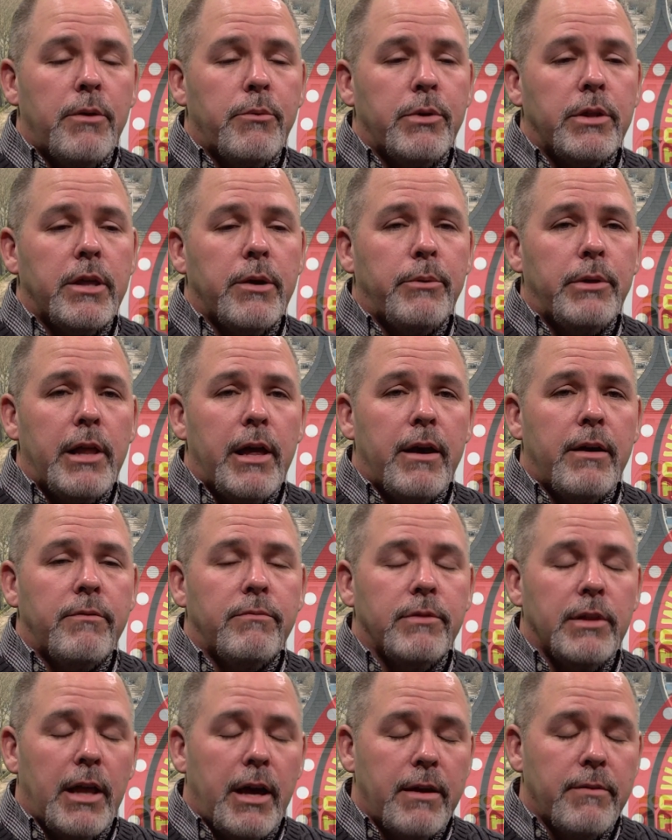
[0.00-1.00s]
where they will
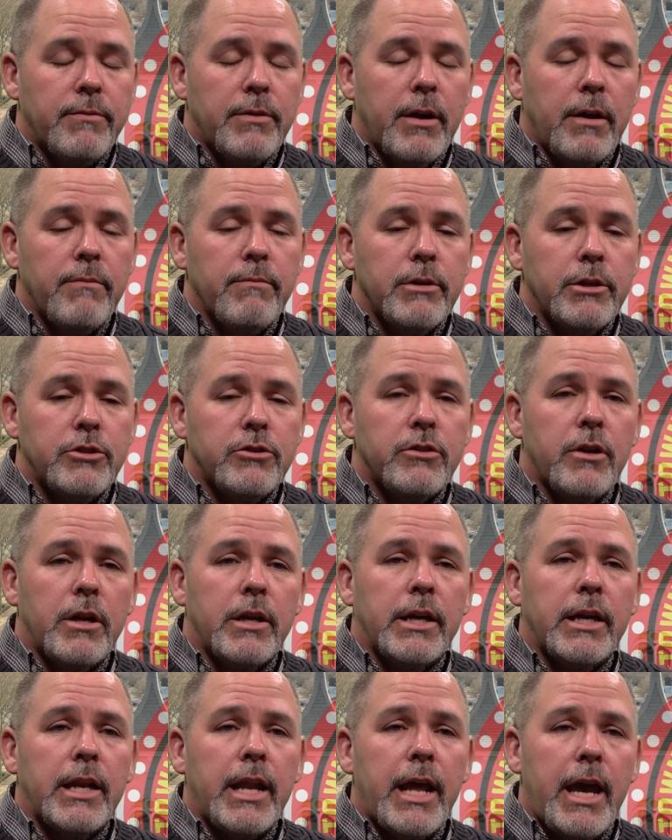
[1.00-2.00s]
have live coverage
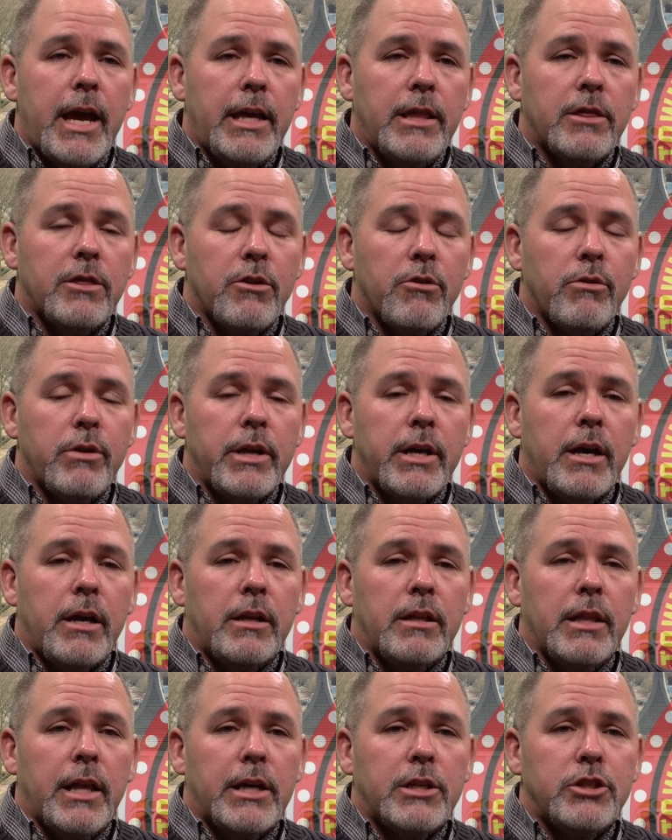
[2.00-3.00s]
starting at 8:30
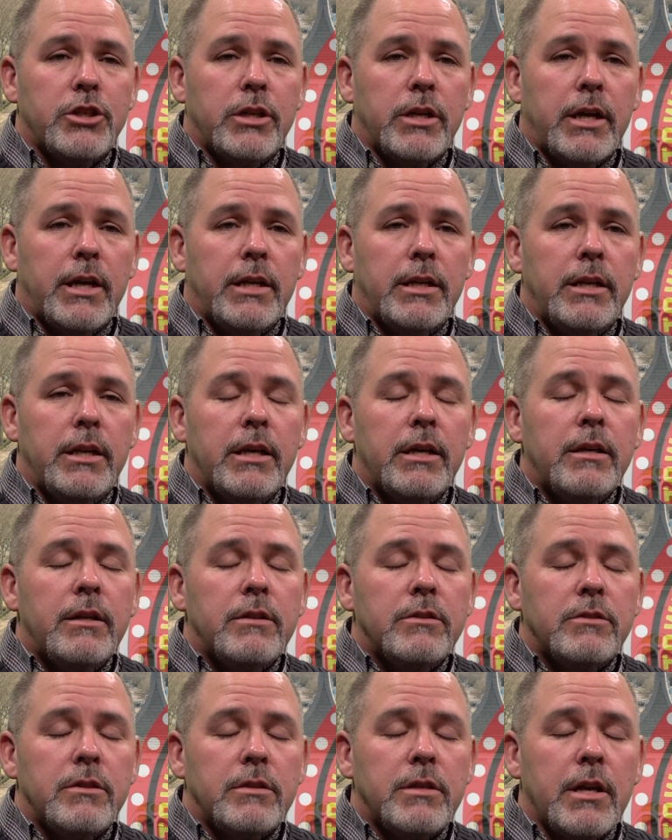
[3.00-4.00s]
on election night
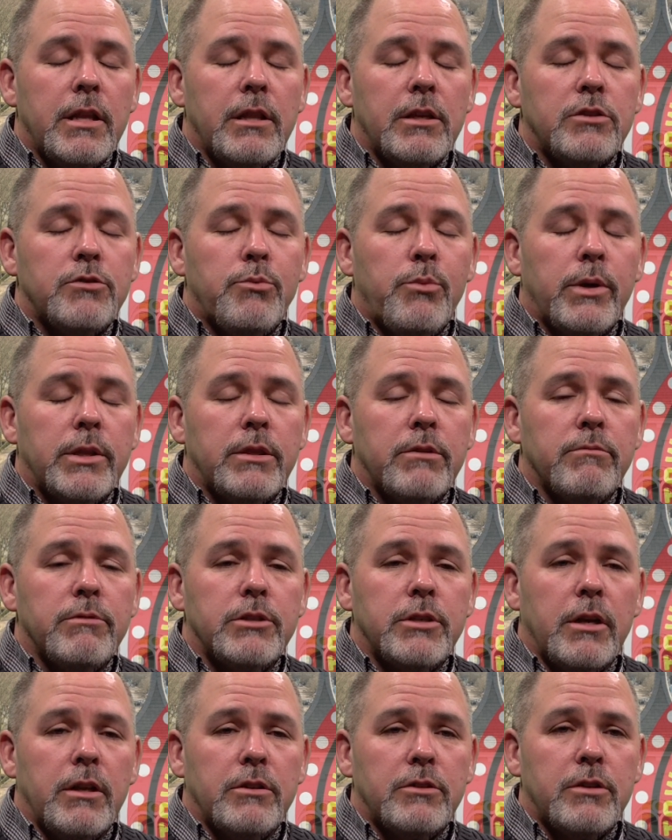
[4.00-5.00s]
to tell us what the
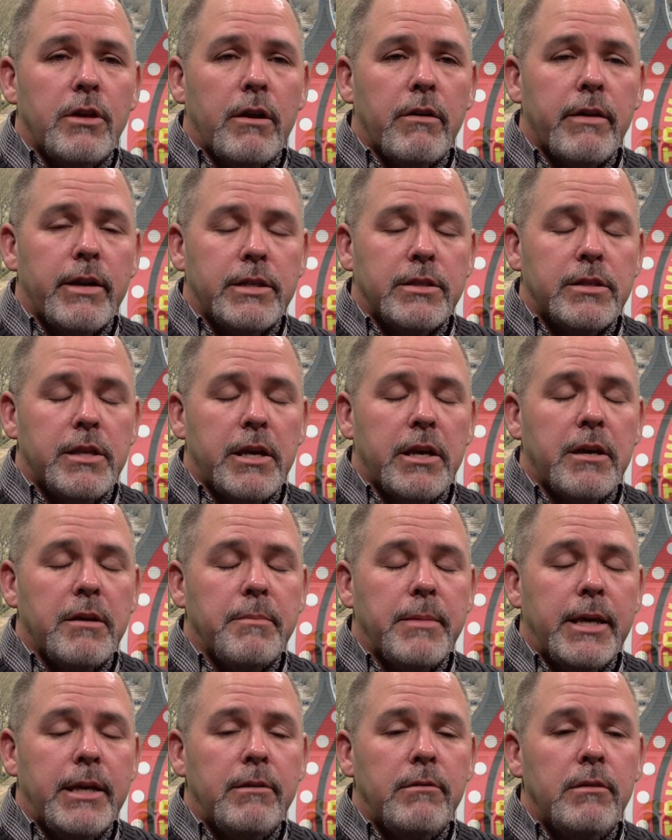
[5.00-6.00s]
results are as they
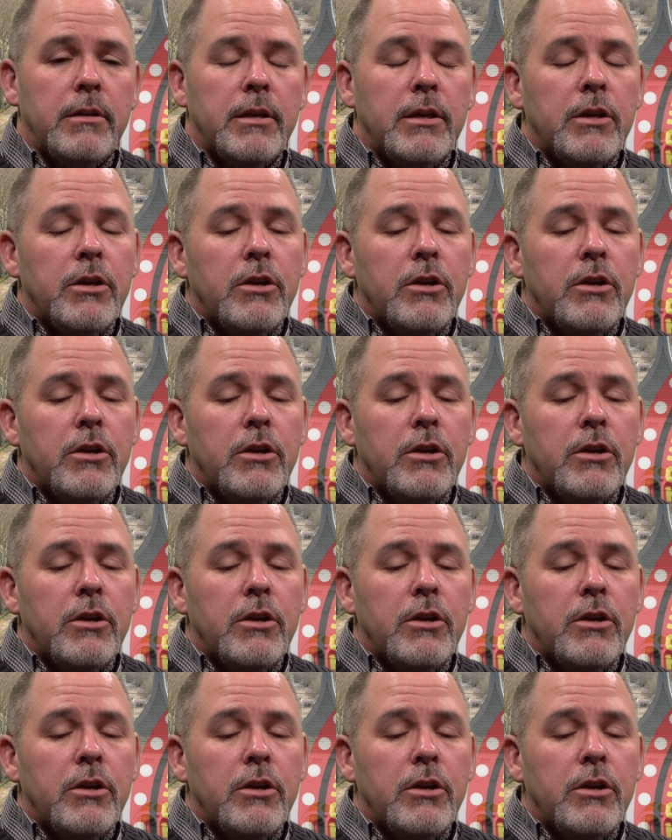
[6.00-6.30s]
come in.